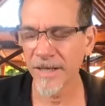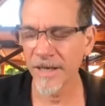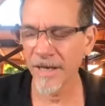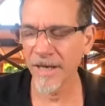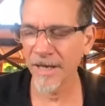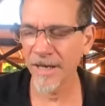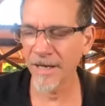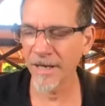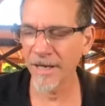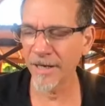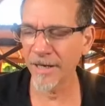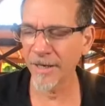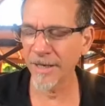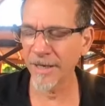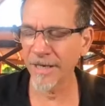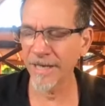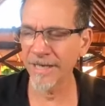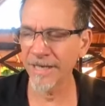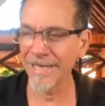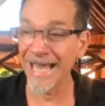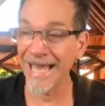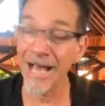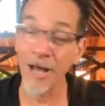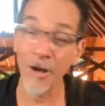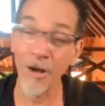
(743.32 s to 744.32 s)
uh,
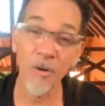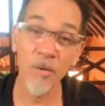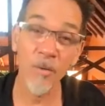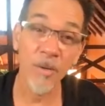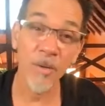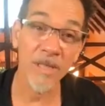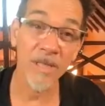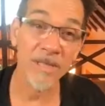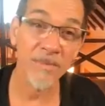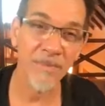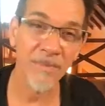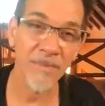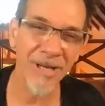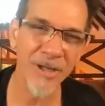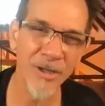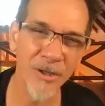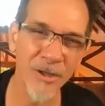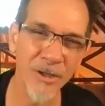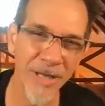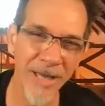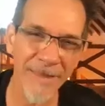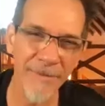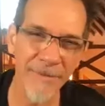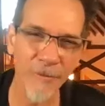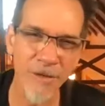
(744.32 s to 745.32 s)
and now,
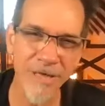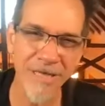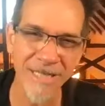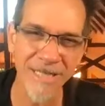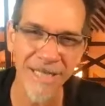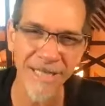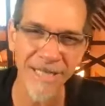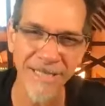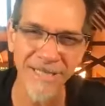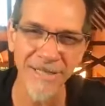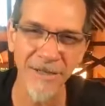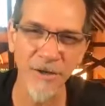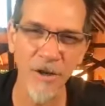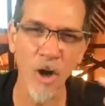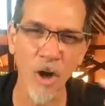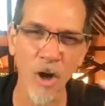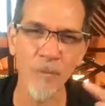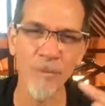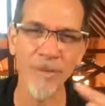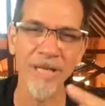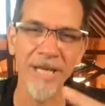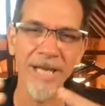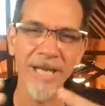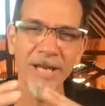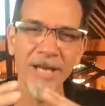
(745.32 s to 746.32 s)
especially, I want to say it's the
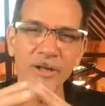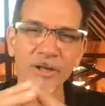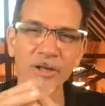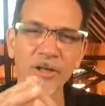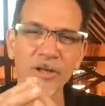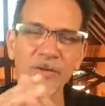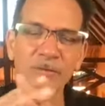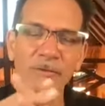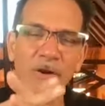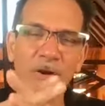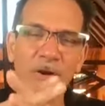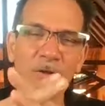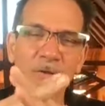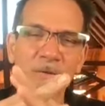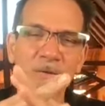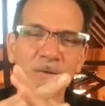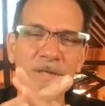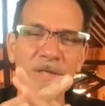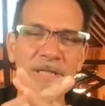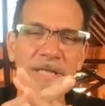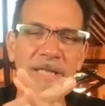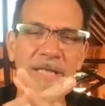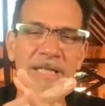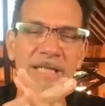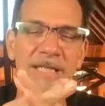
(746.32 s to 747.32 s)
culmination of all
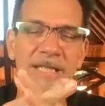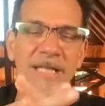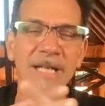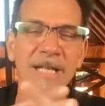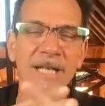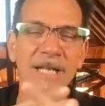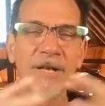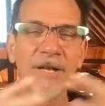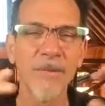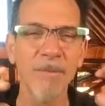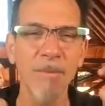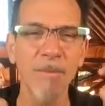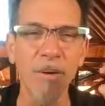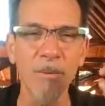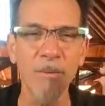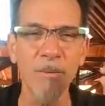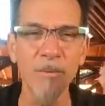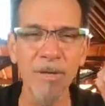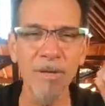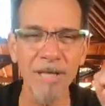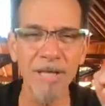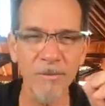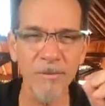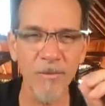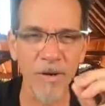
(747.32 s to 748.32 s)
those things but
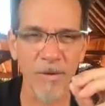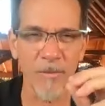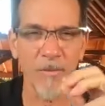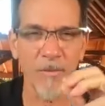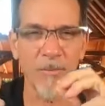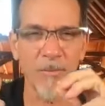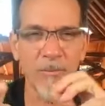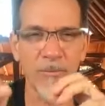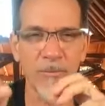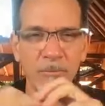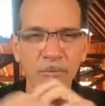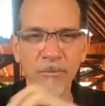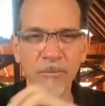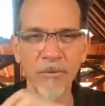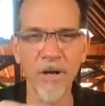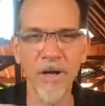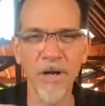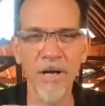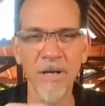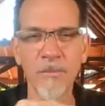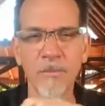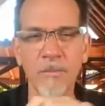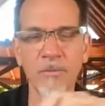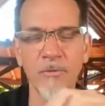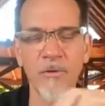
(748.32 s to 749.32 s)
really, what
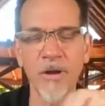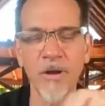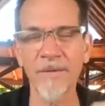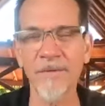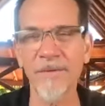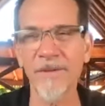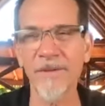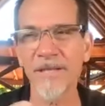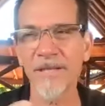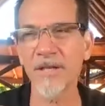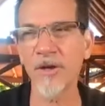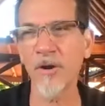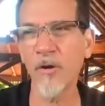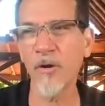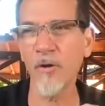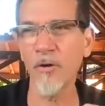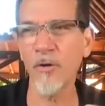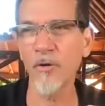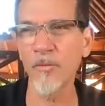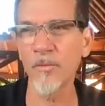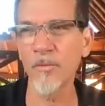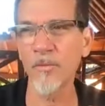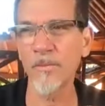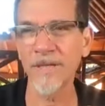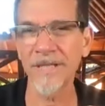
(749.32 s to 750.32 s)
brought, brought this
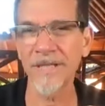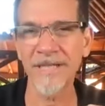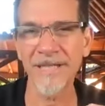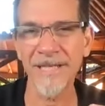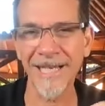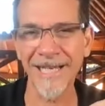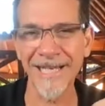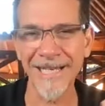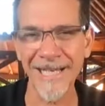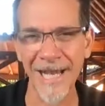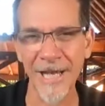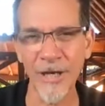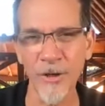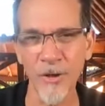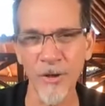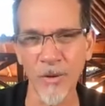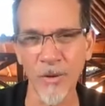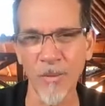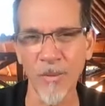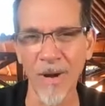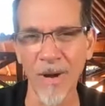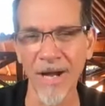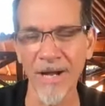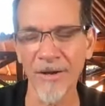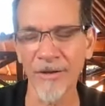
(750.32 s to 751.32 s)
home this Ignite Your
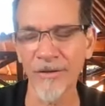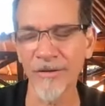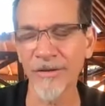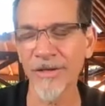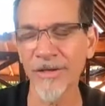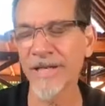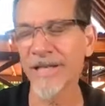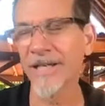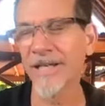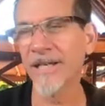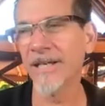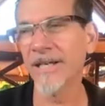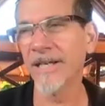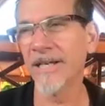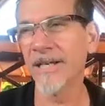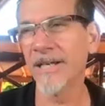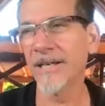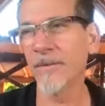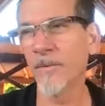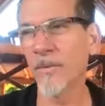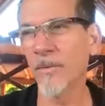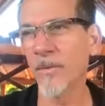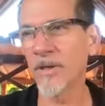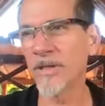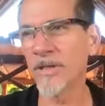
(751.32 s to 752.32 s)
Wild
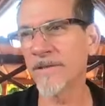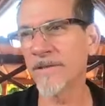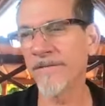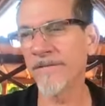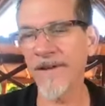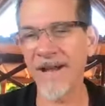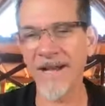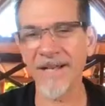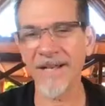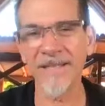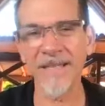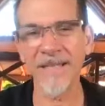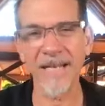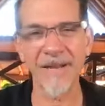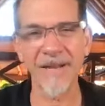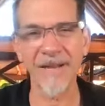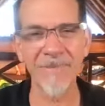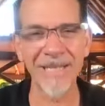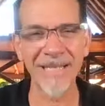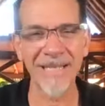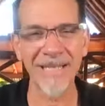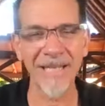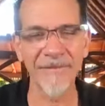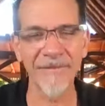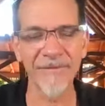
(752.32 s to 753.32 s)
was the fact that I've
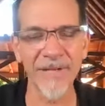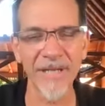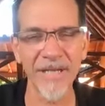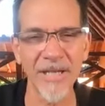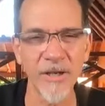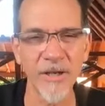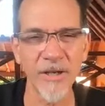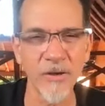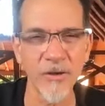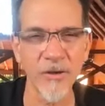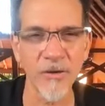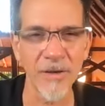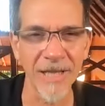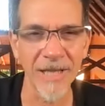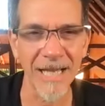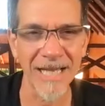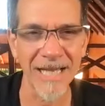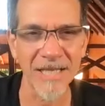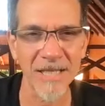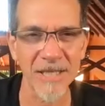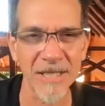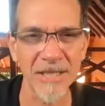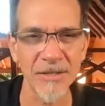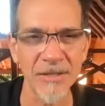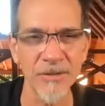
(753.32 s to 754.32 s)
been living here the
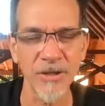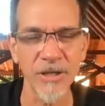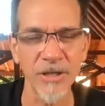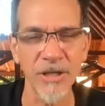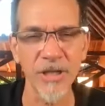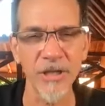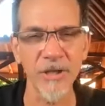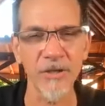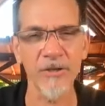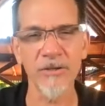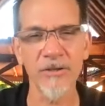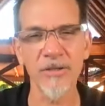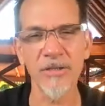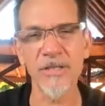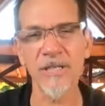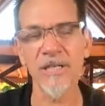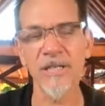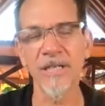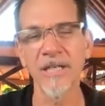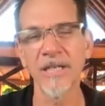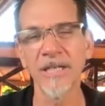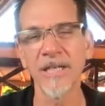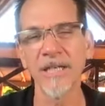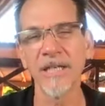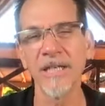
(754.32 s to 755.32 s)
last two years
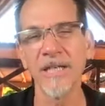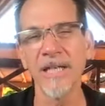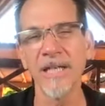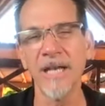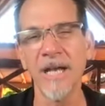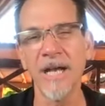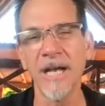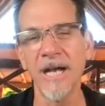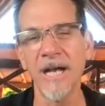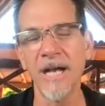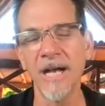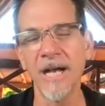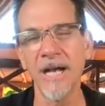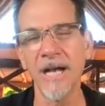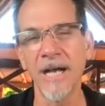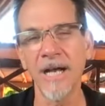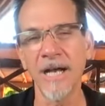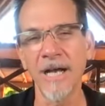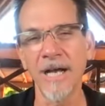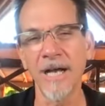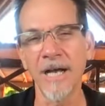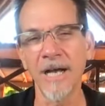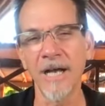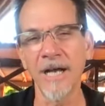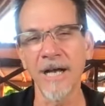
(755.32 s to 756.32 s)

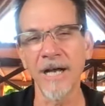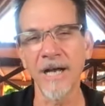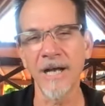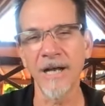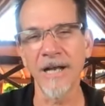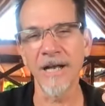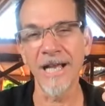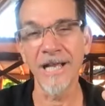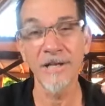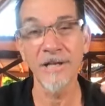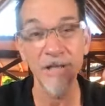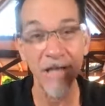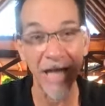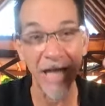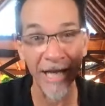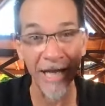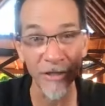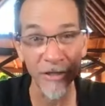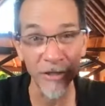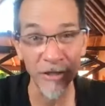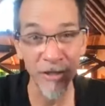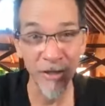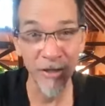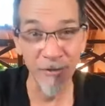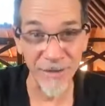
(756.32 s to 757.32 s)
uh, and,
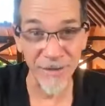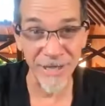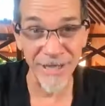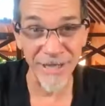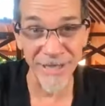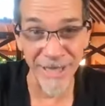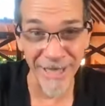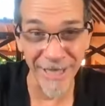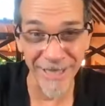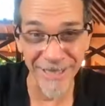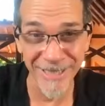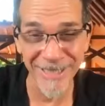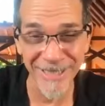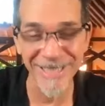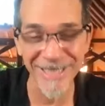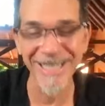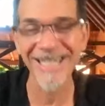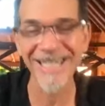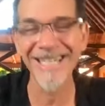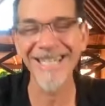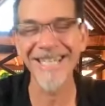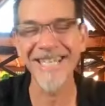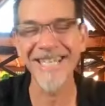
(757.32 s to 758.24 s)
and three days